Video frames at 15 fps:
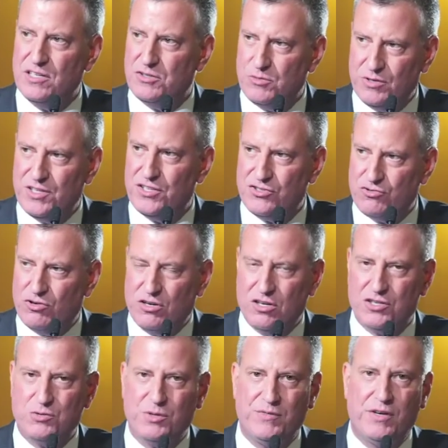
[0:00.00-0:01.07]
It was one of the
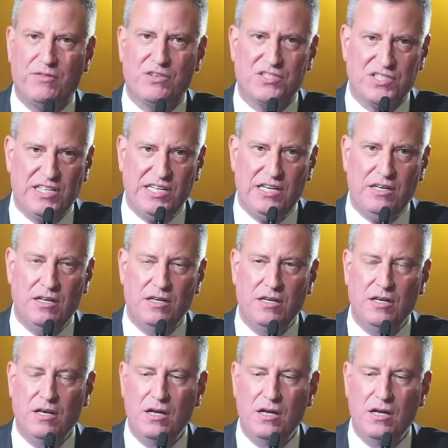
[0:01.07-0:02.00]
strongest we've ever seen.